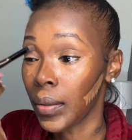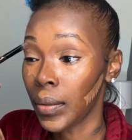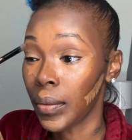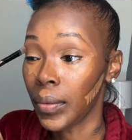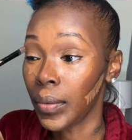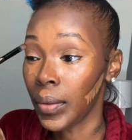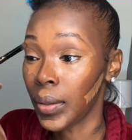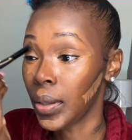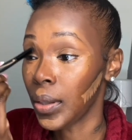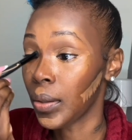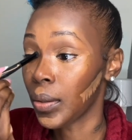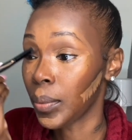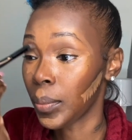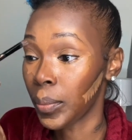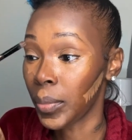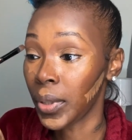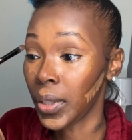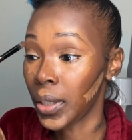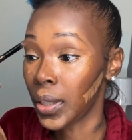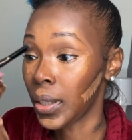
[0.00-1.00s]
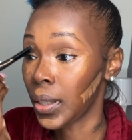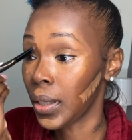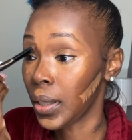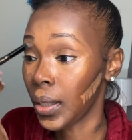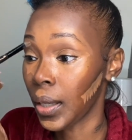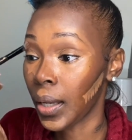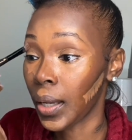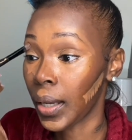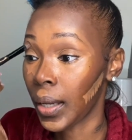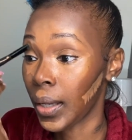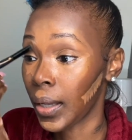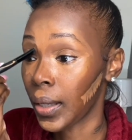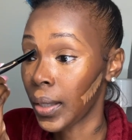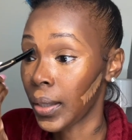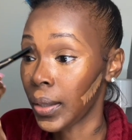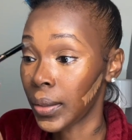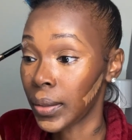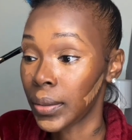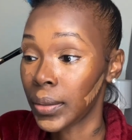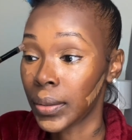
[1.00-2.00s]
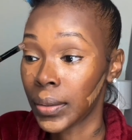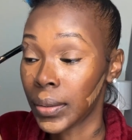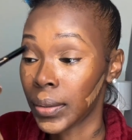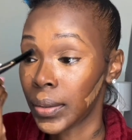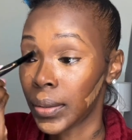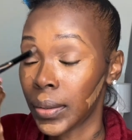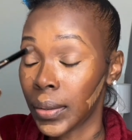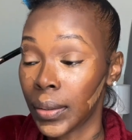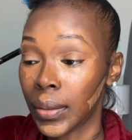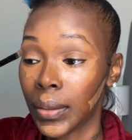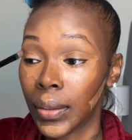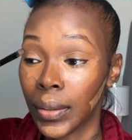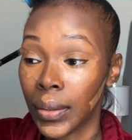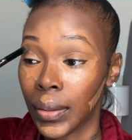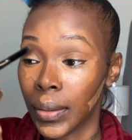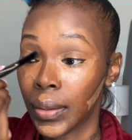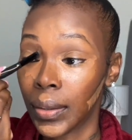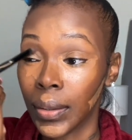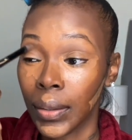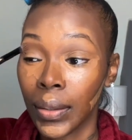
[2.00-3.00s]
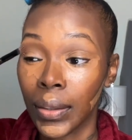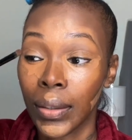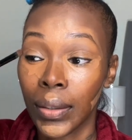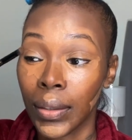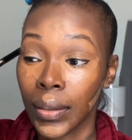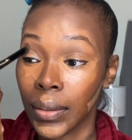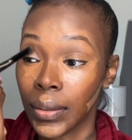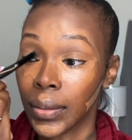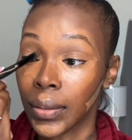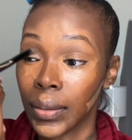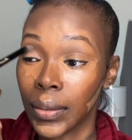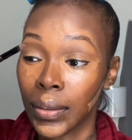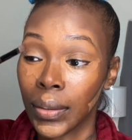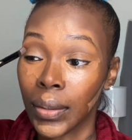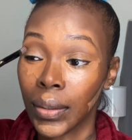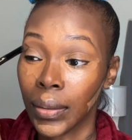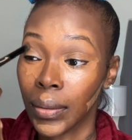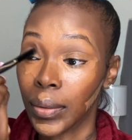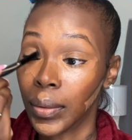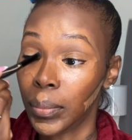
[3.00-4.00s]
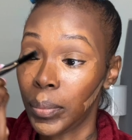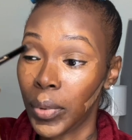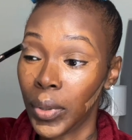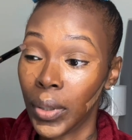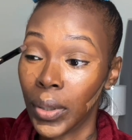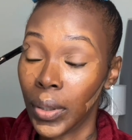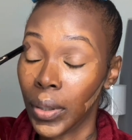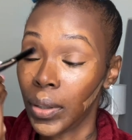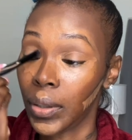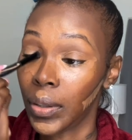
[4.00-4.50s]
We're gonna blend the eyes just a little bit.